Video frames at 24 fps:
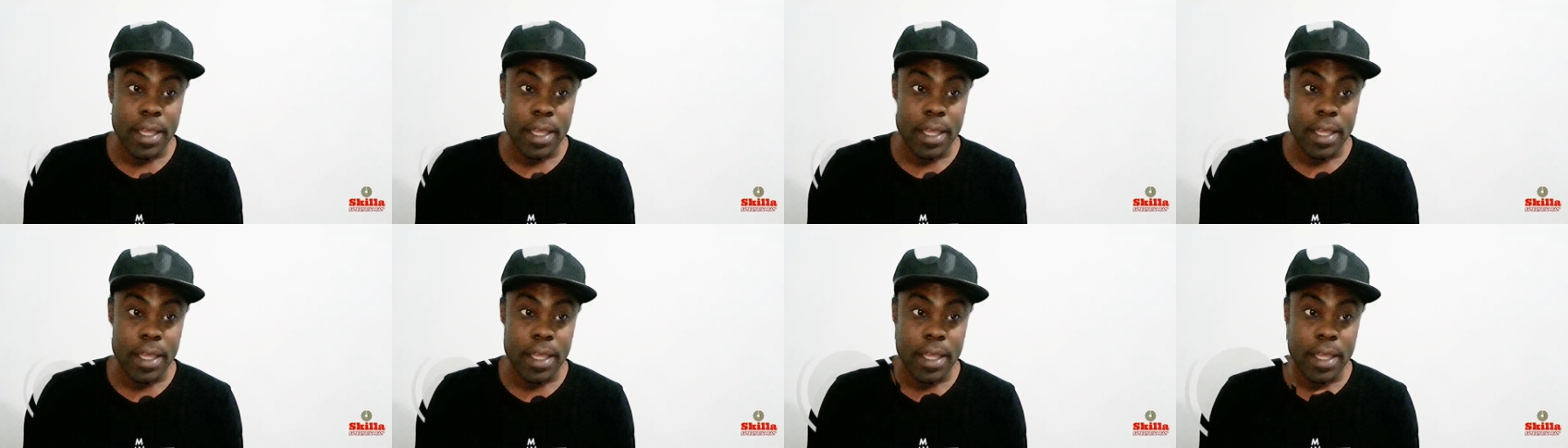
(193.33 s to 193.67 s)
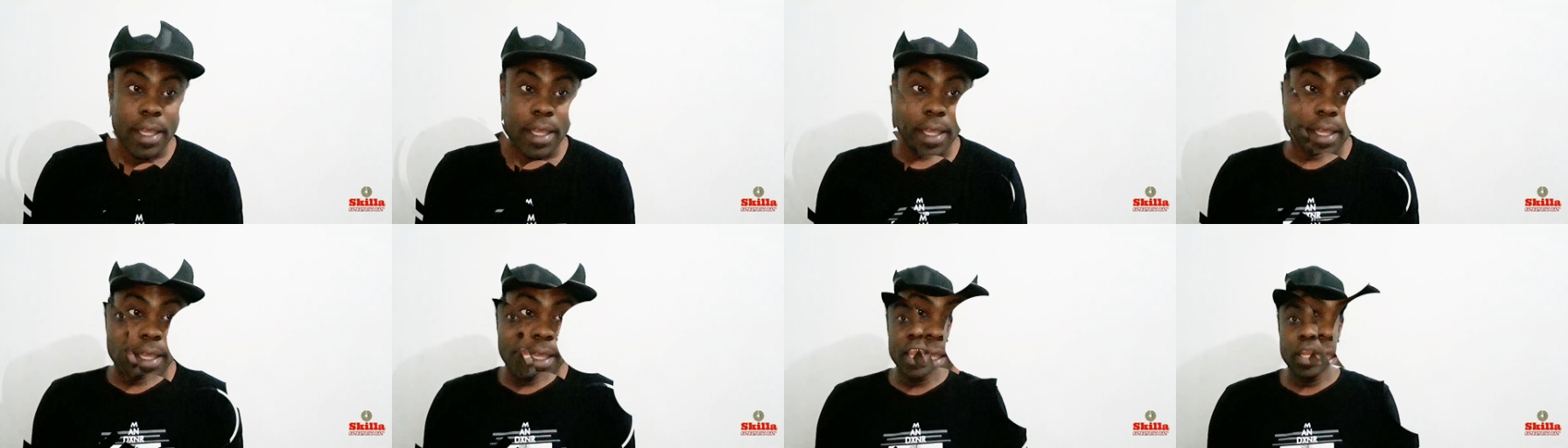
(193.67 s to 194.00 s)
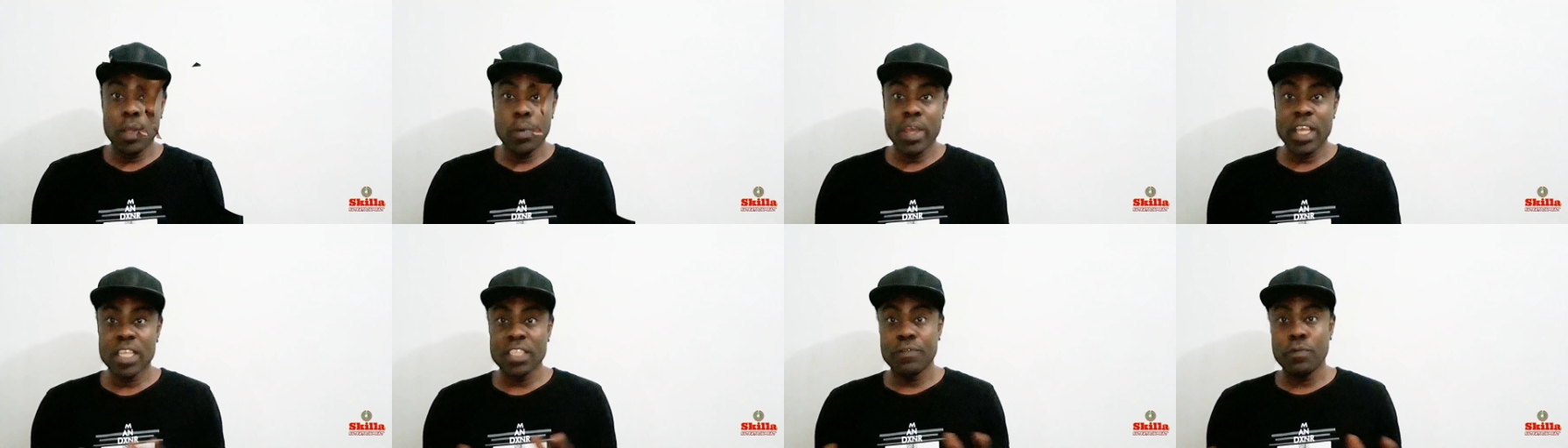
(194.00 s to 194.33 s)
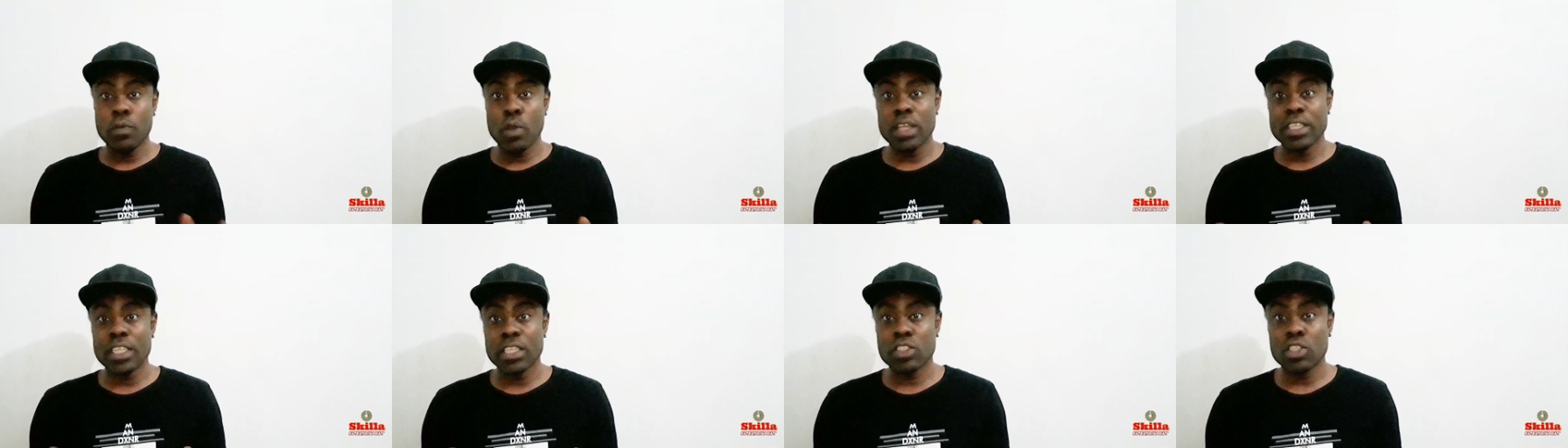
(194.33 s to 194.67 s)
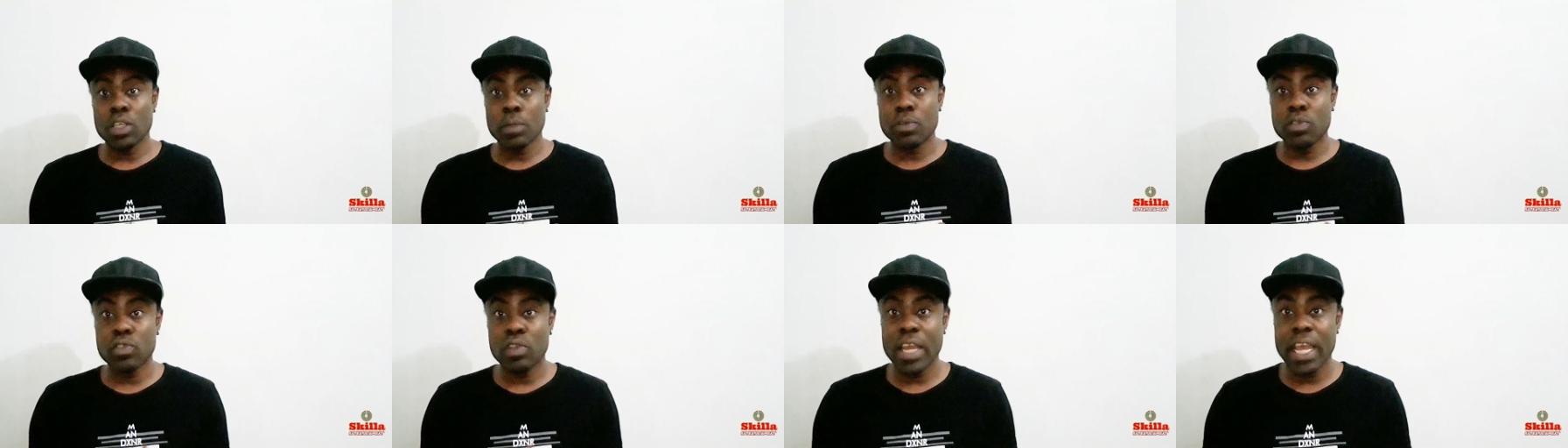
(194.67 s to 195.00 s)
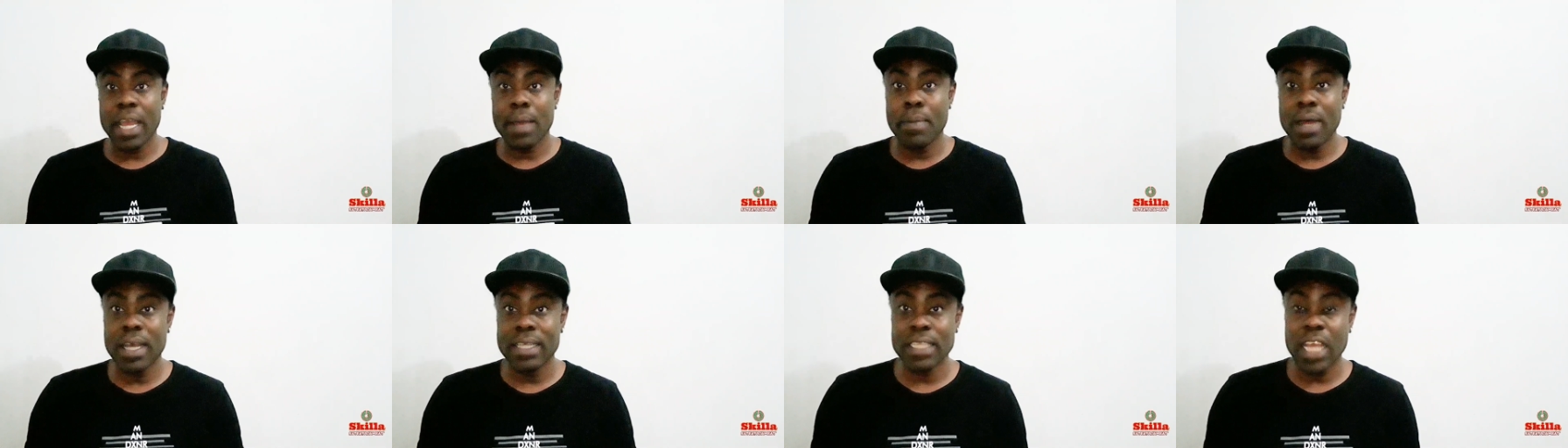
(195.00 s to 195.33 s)
Alright, but anyways, viewers and
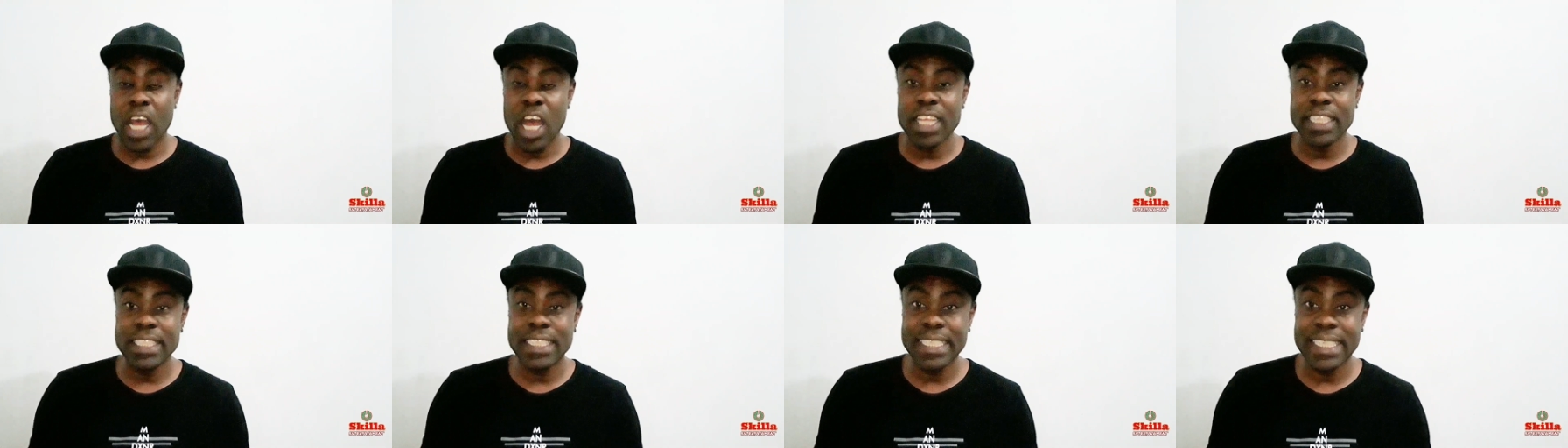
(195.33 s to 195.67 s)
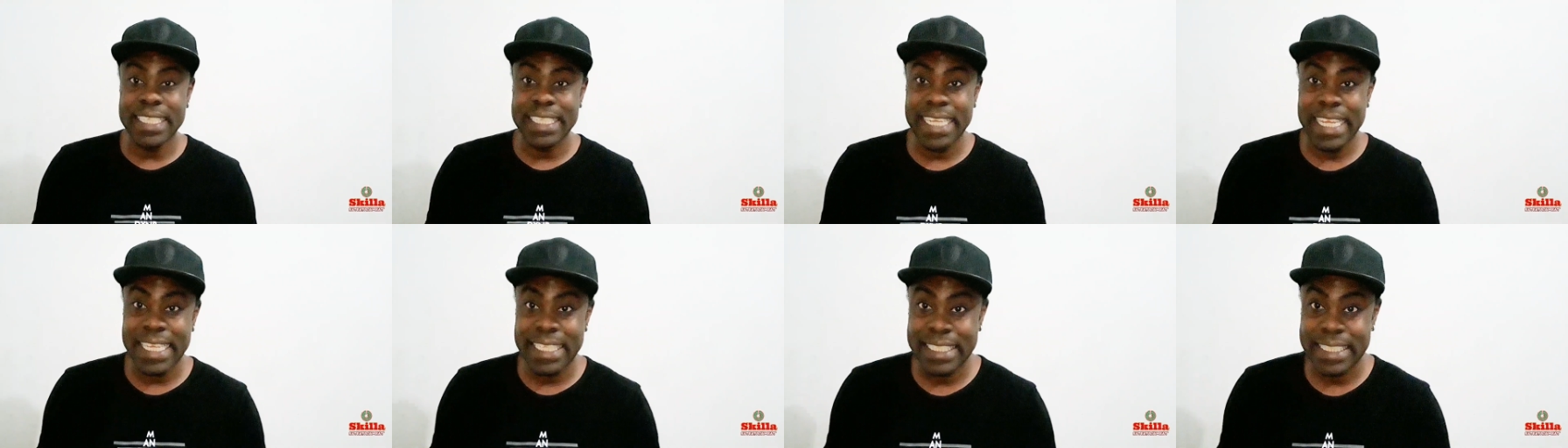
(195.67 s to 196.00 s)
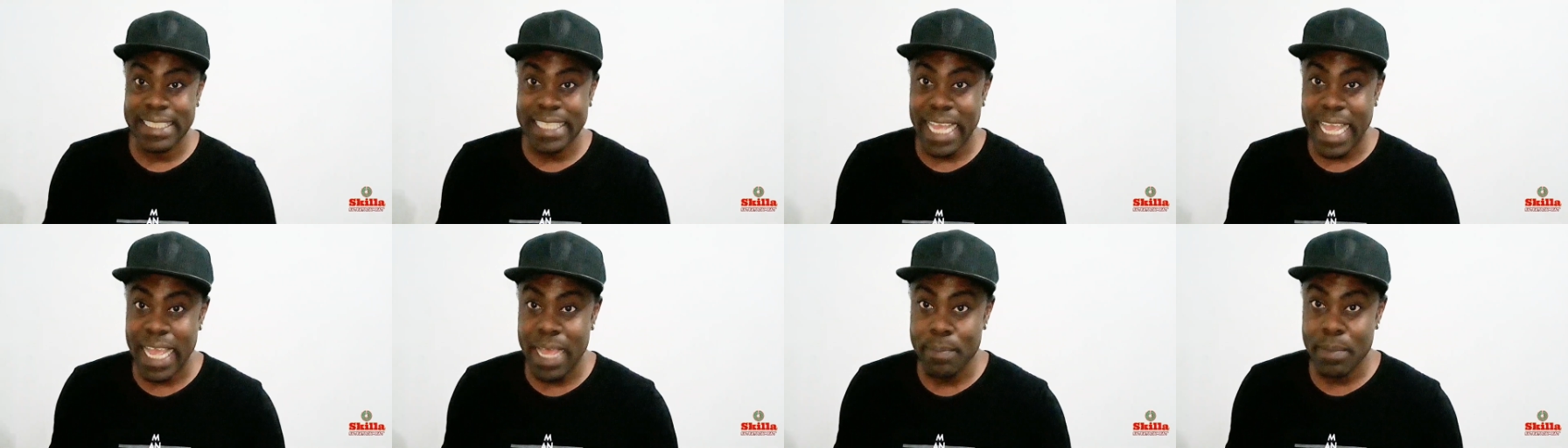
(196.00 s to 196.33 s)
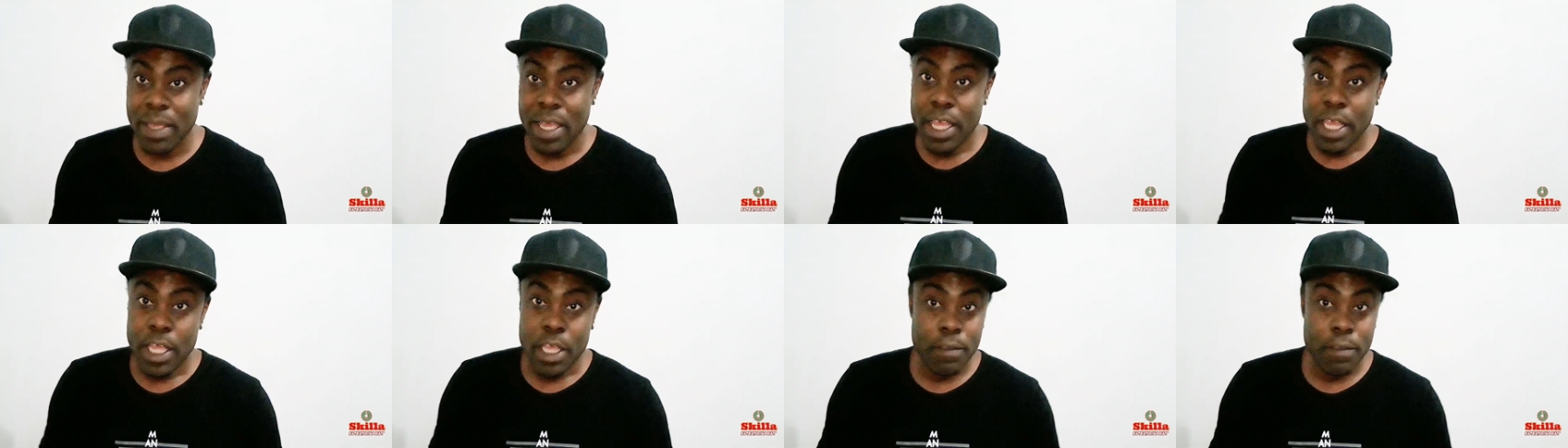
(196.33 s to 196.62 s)
subscribers, until the next time,